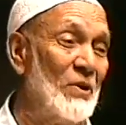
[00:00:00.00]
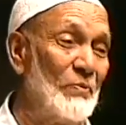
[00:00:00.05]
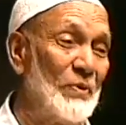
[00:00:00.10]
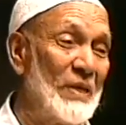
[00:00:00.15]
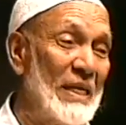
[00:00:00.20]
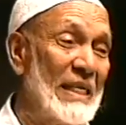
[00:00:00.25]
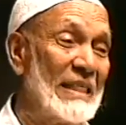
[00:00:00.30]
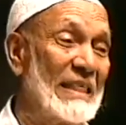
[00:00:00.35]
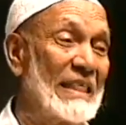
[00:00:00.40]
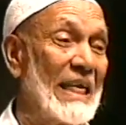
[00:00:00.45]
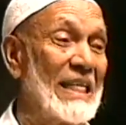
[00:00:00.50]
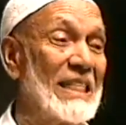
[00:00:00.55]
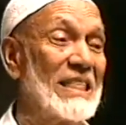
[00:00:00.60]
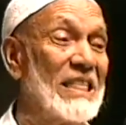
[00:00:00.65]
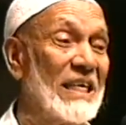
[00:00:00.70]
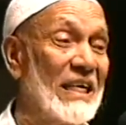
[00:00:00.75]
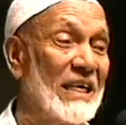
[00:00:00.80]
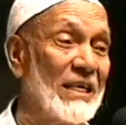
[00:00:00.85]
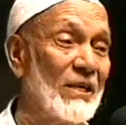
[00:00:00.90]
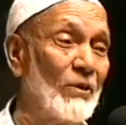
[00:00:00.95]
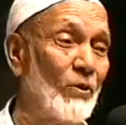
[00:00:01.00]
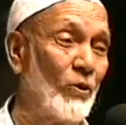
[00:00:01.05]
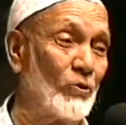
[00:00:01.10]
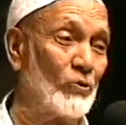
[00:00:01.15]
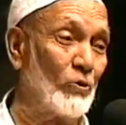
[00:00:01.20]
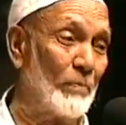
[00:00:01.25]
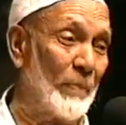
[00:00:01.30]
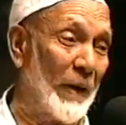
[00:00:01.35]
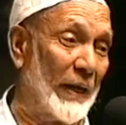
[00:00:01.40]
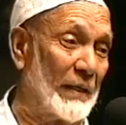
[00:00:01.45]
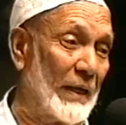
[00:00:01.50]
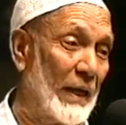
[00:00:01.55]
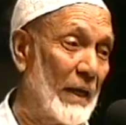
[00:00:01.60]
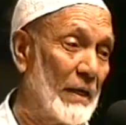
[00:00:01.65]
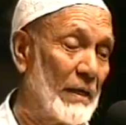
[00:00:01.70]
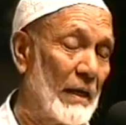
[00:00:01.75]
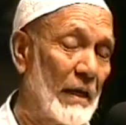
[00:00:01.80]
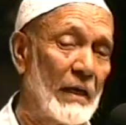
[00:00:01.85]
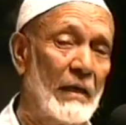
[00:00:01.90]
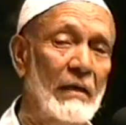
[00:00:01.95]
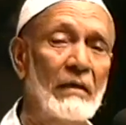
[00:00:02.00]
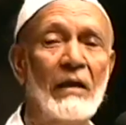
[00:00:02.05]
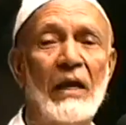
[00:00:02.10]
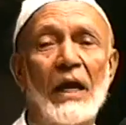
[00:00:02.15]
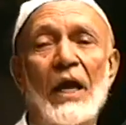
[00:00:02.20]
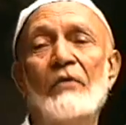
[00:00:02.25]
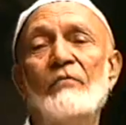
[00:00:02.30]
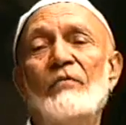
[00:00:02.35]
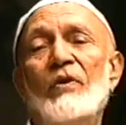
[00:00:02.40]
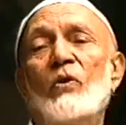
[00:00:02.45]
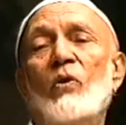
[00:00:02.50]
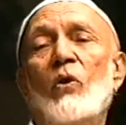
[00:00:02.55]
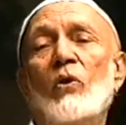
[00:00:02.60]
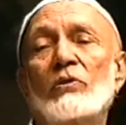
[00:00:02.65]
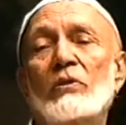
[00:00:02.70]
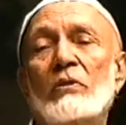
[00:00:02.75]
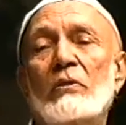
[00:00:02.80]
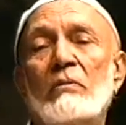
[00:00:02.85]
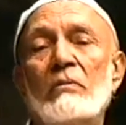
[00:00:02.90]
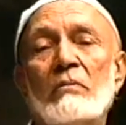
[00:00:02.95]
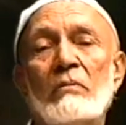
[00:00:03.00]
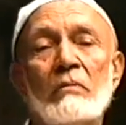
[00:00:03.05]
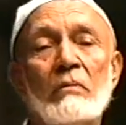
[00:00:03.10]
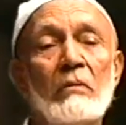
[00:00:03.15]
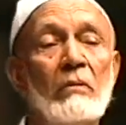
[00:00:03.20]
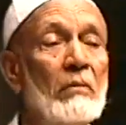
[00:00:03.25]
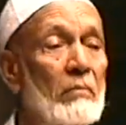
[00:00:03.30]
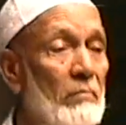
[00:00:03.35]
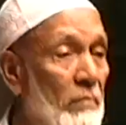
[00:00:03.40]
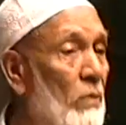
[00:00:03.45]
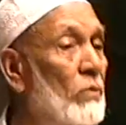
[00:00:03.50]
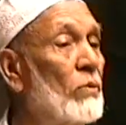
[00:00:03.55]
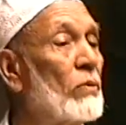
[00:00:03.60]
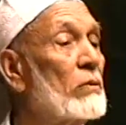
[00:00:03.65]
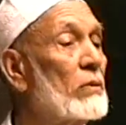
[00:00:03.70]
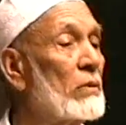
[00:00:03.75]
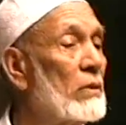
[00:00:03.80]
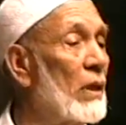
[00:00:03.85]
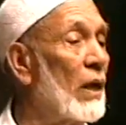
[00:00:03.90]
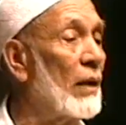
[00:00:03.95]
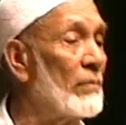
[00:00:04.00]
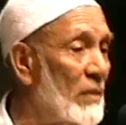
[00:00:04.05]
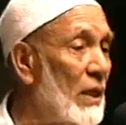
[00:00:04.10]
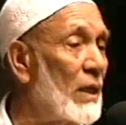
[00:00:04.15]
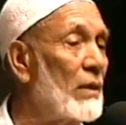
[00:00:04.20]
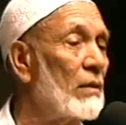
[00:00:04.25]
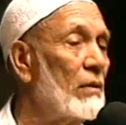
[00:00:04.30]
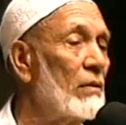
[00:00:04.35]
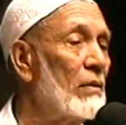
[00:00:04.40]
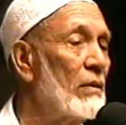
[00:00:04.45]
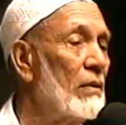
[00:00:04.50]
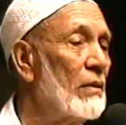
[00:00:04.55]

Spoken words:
We didn't say the occupied territory, and we lost. We lose, I'm telling you.